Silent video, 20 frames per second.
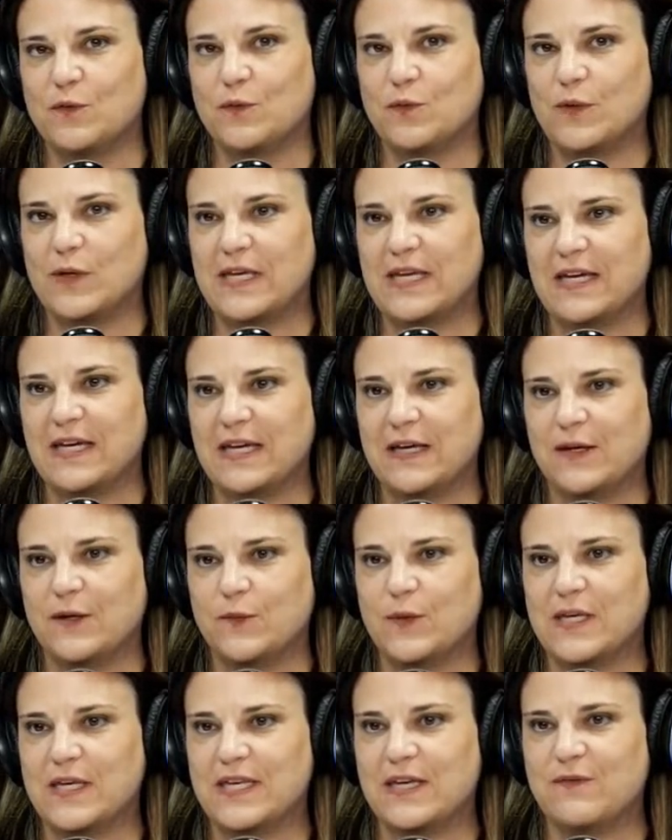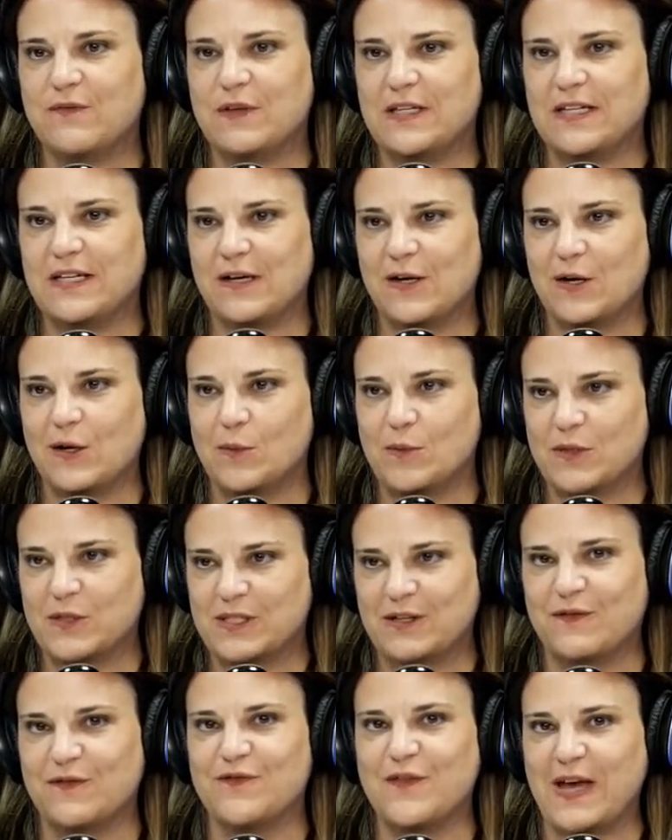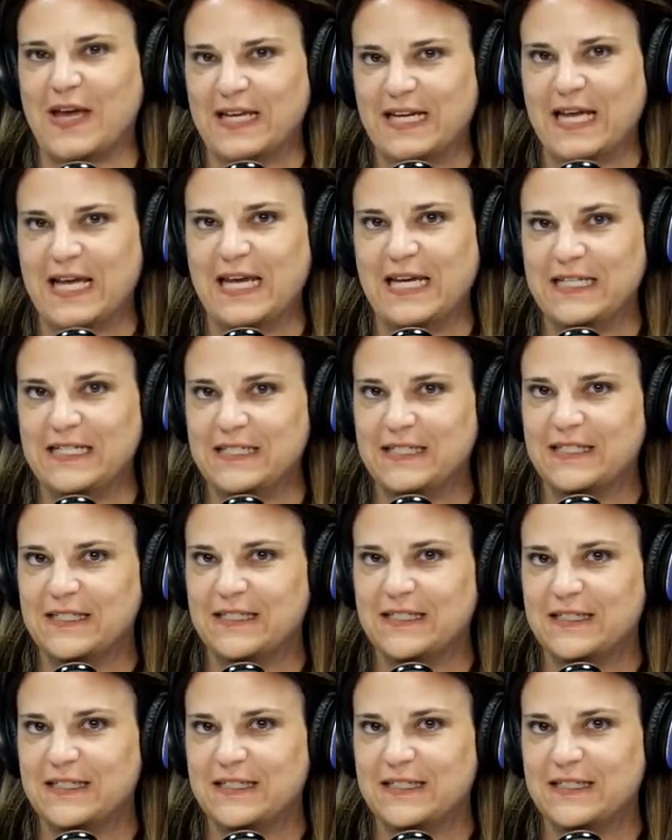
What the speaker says: we give it almost a finite